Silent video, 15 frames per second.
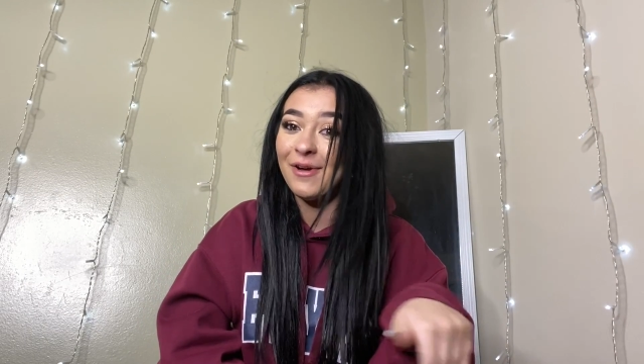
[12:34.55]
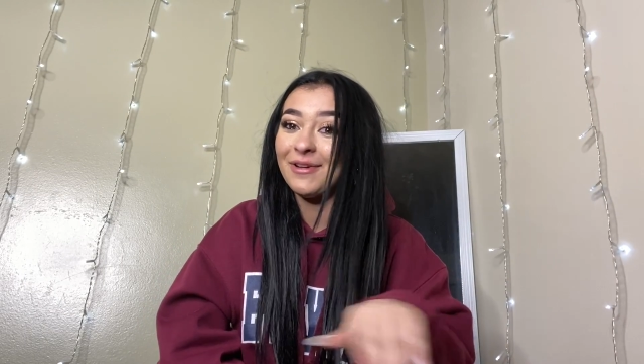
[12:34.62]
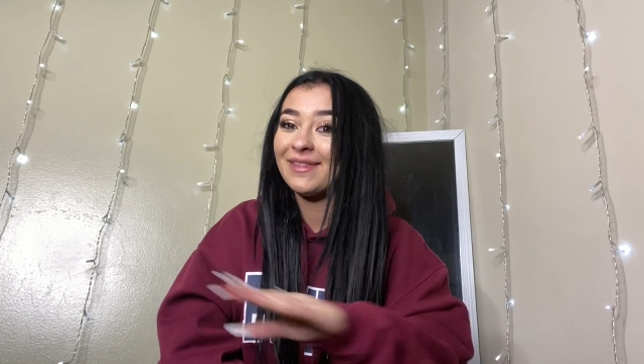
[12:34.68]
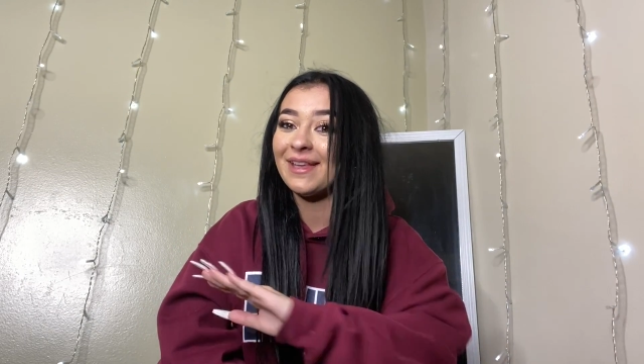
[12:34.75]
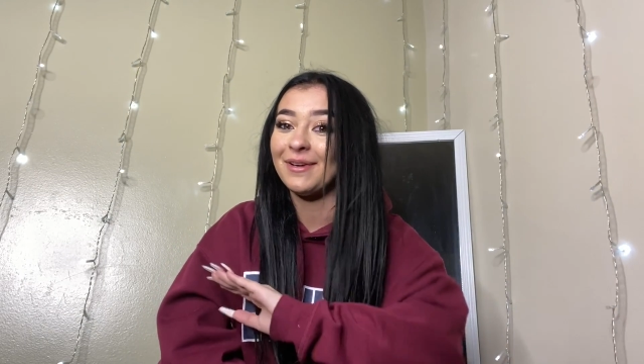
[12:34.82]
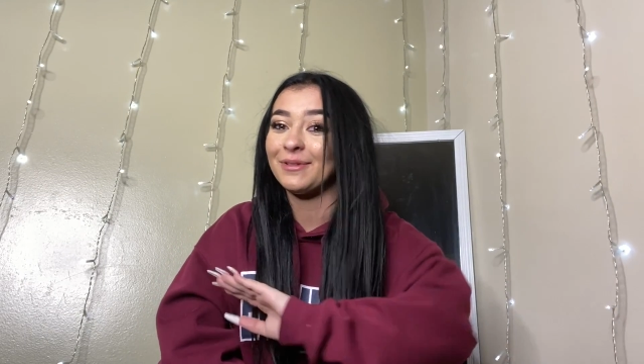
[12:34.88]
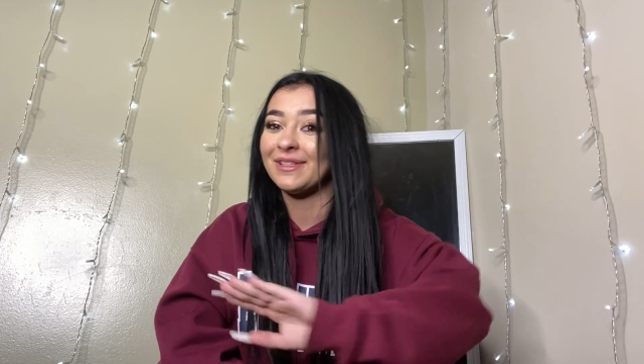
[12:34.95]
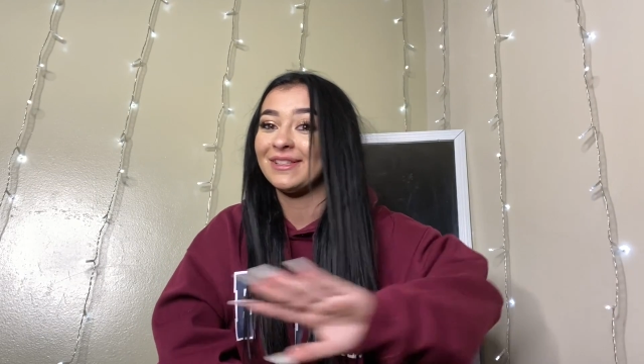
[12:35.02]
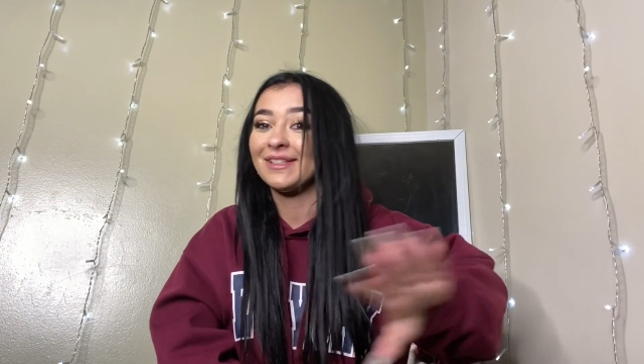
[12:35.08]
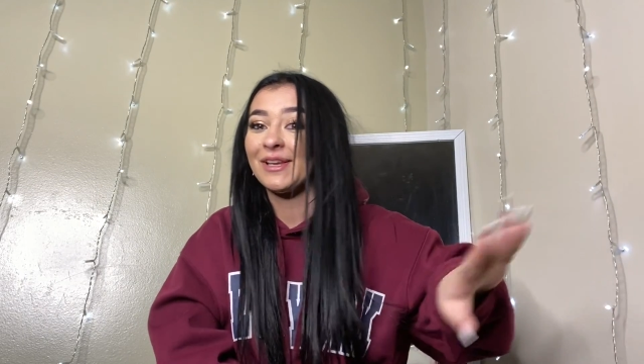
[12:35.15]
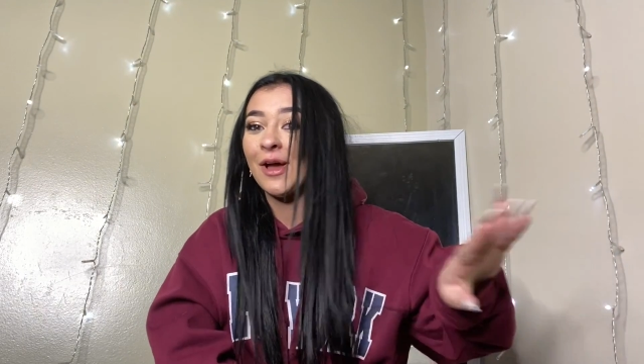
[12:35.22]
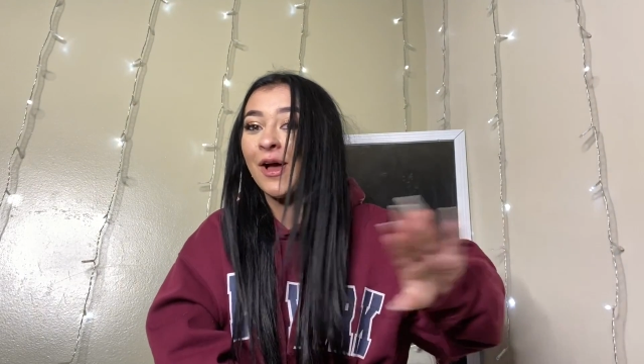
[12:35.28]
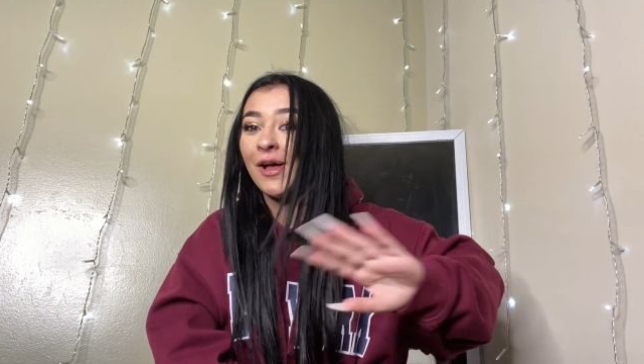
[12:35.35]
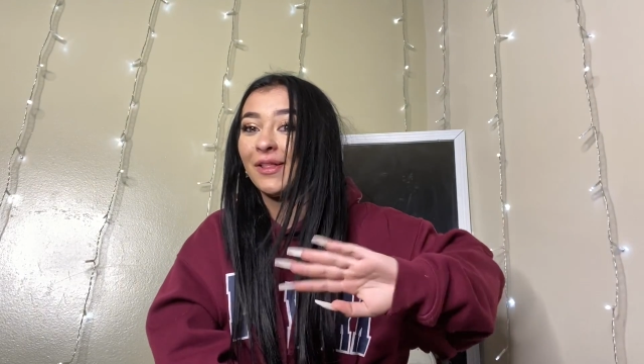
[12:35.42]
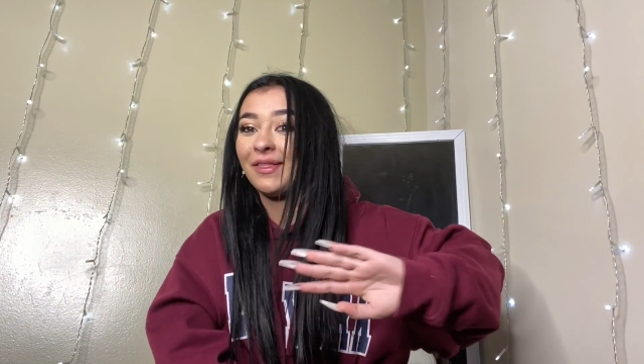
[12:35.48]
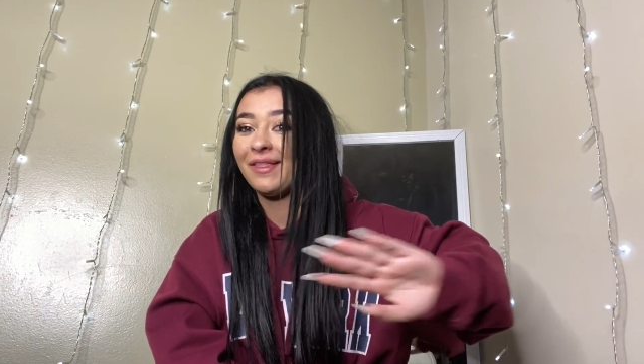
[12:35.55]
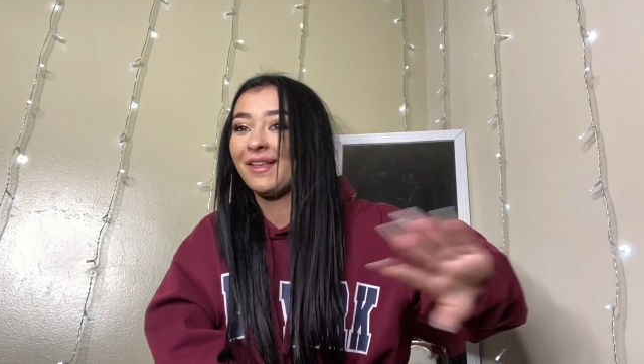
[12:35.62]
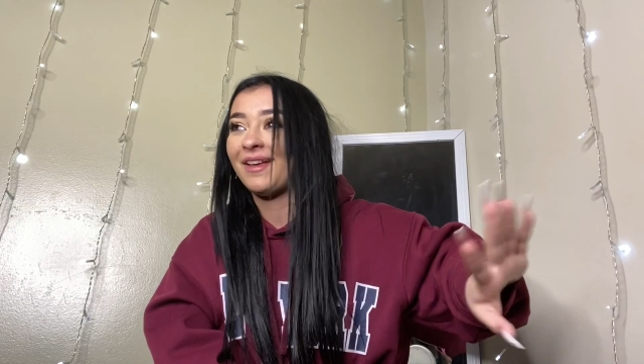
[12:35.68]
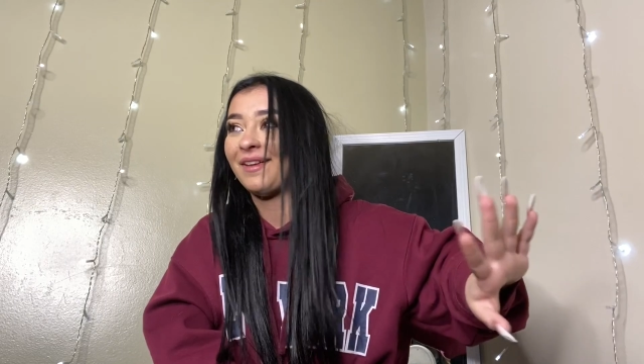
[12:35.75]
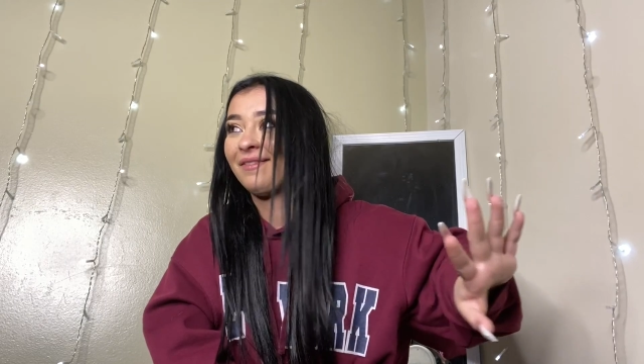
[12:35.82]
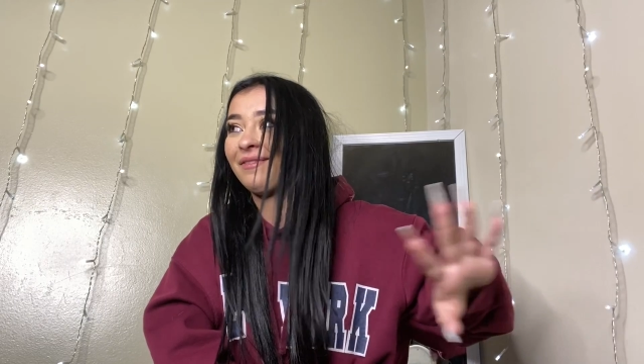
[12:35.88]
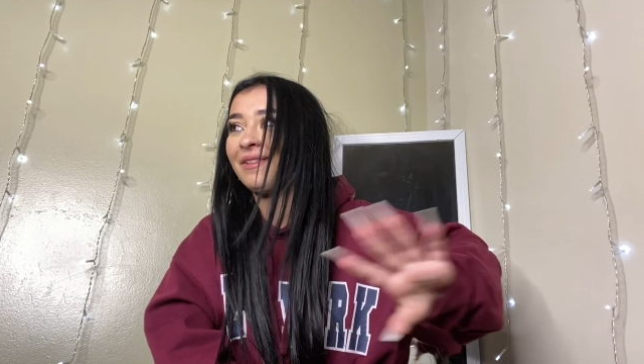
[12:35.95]
and that was not
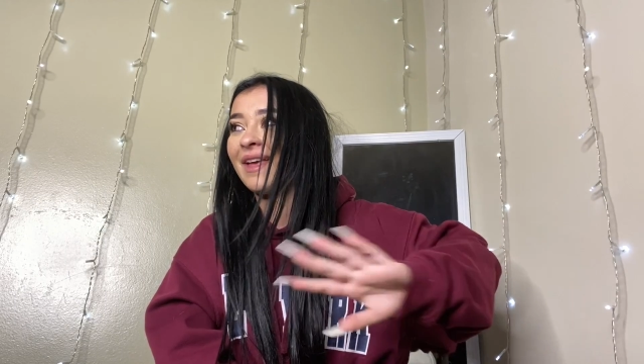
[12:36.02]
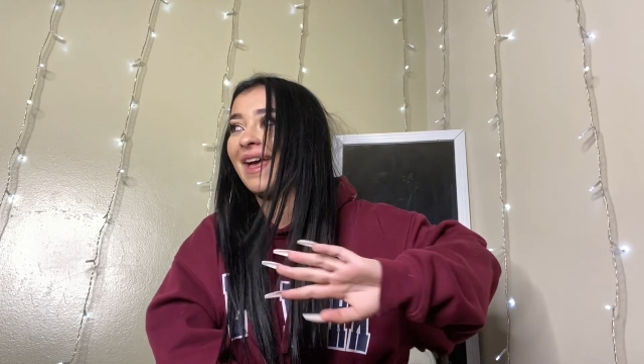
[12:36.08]
love